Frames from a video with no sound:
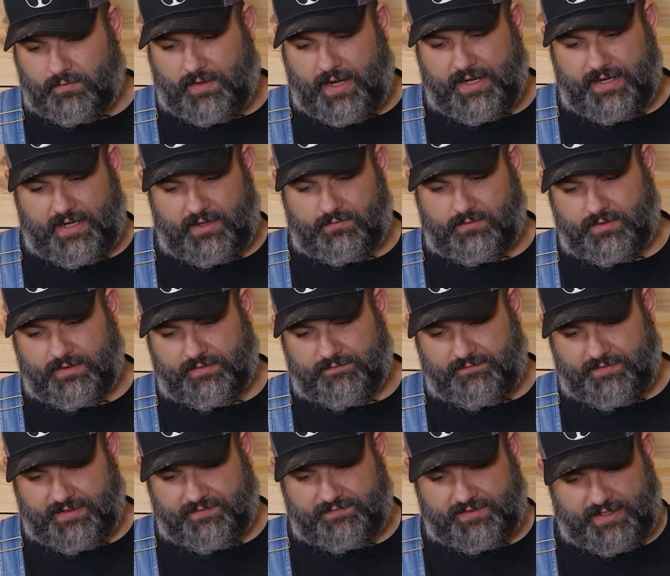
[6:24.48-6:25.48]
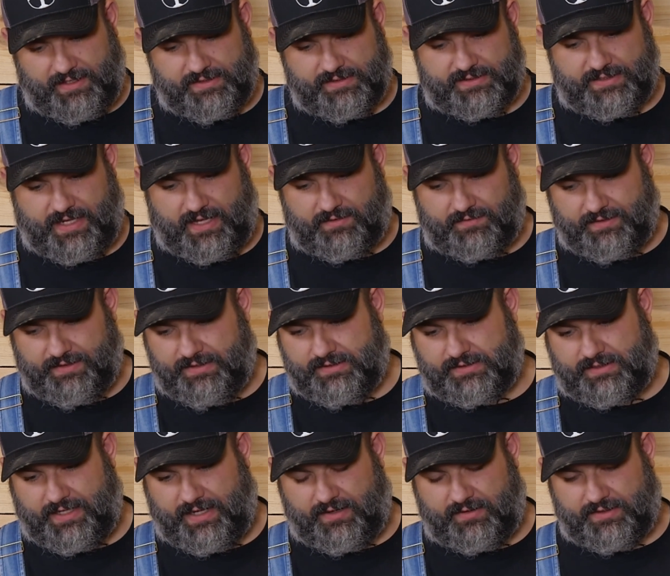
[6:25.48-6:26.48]
right now we're in 15
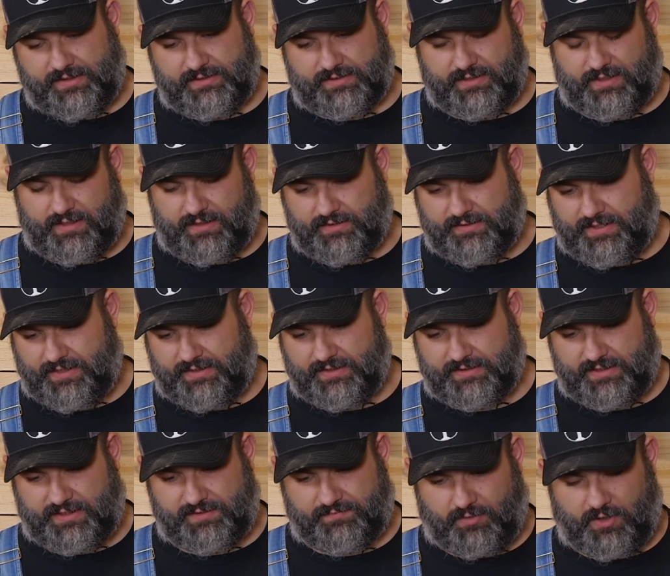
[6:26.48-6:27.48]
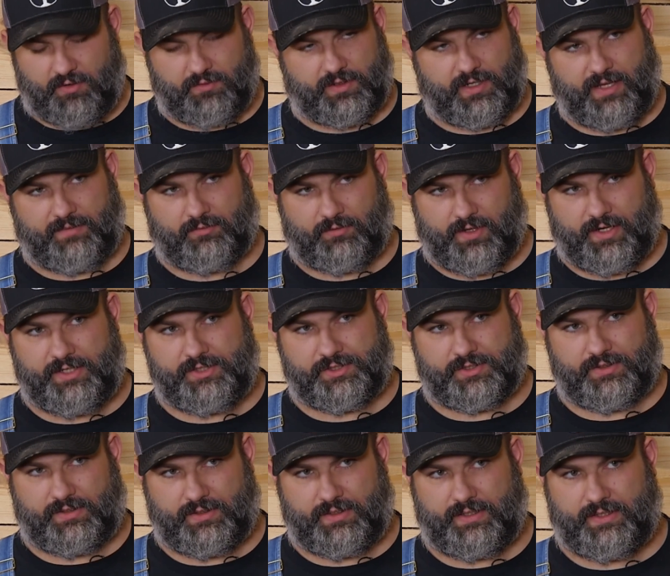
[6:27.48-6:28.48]
southeast counties. Uh, Tennessee's broken up
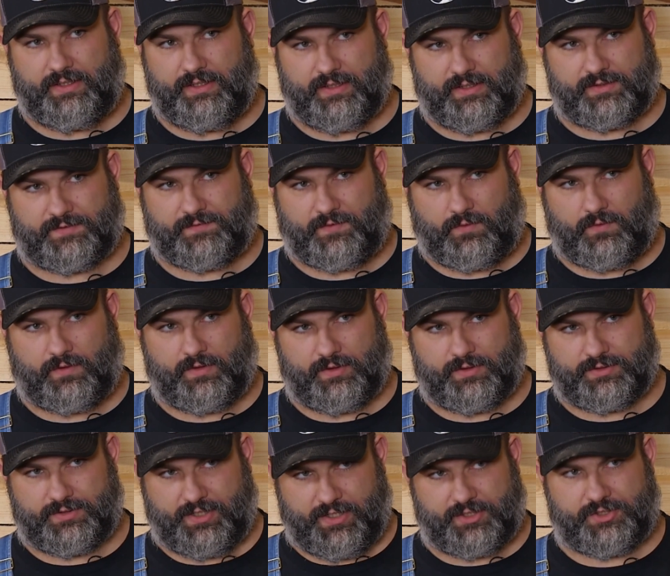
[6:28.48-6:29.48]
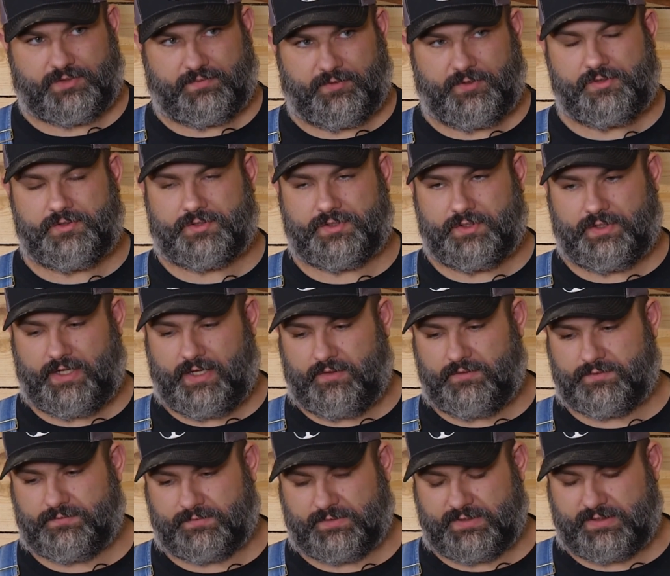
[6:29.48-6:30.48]
regionally as far as distribution
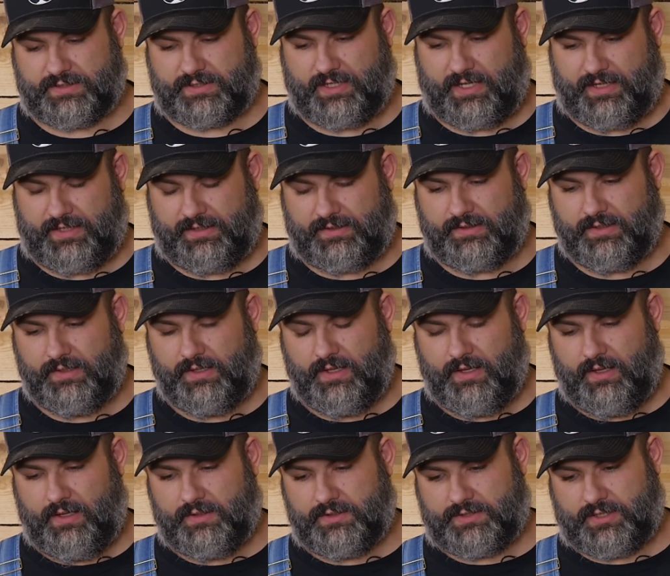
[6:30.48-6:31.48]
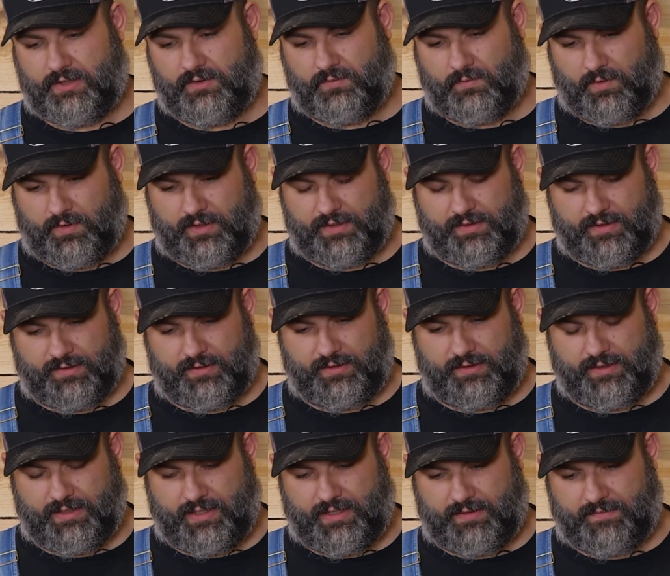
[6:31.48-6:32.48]
goes with the state. So we're in
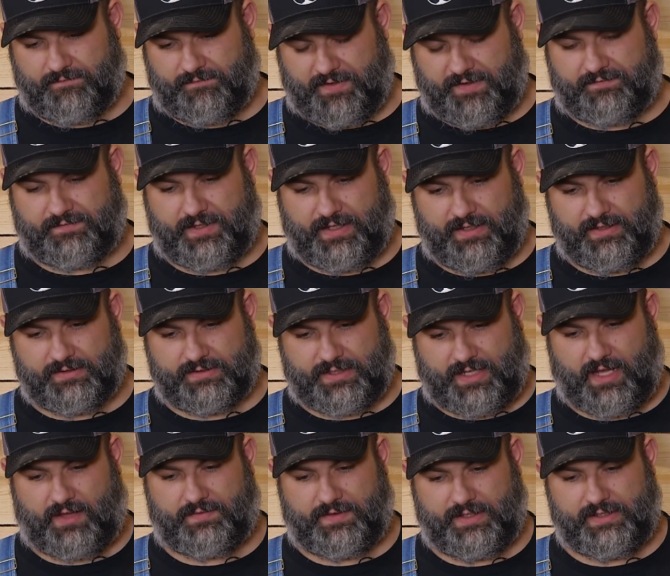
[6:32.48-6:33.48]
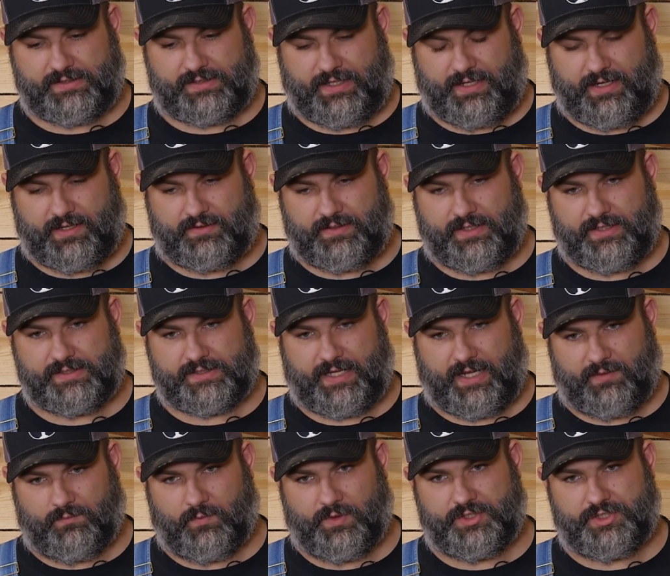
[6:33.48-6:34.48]
the um, 15 southeast counties,
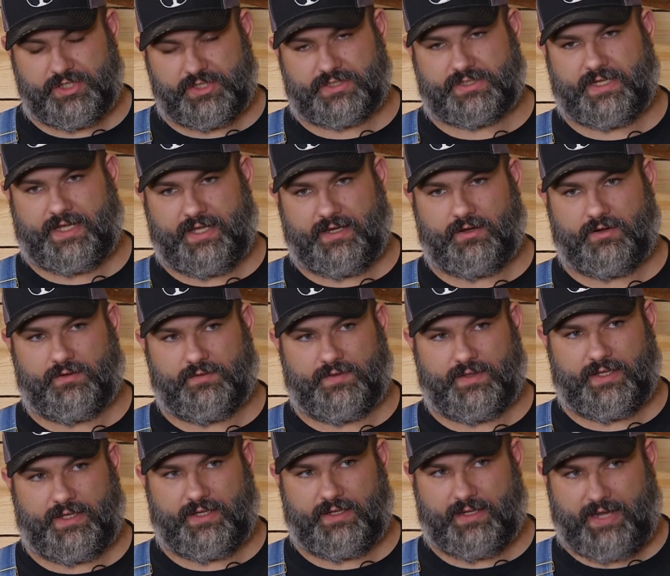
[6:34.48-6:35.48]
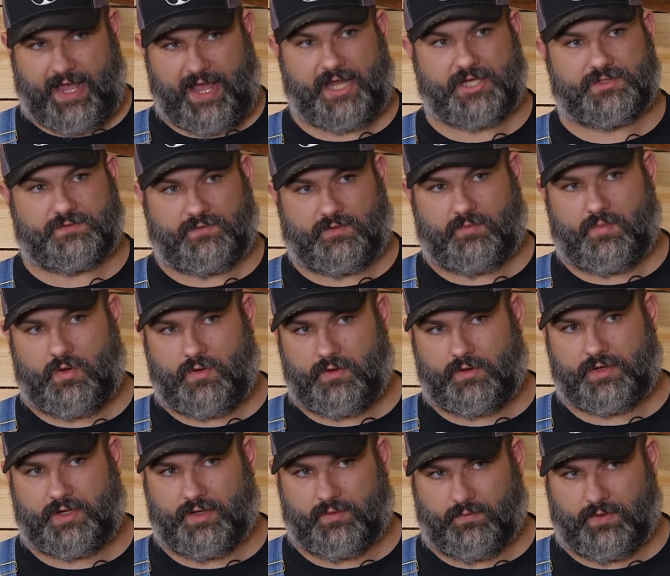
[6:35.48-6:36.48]
and we just entered the Nashville
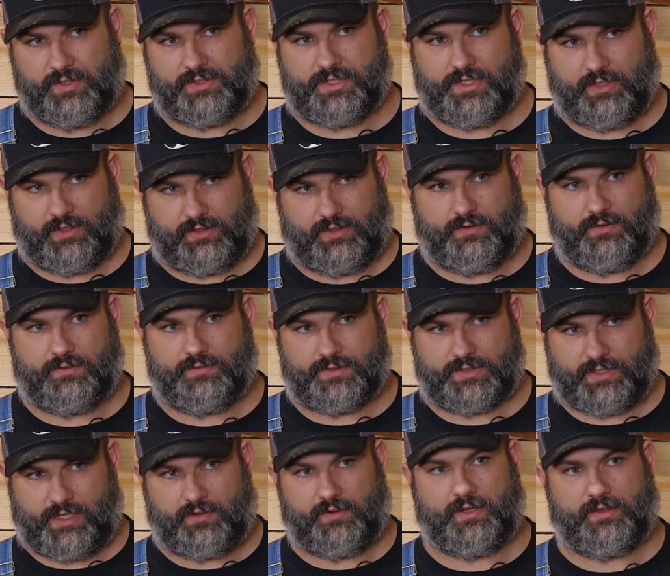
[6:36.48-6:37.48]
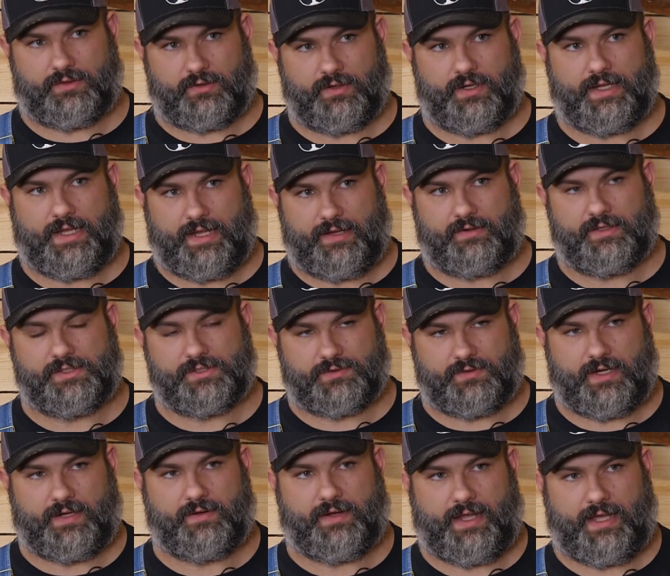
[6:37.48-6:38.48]
market, which includes 33 counties around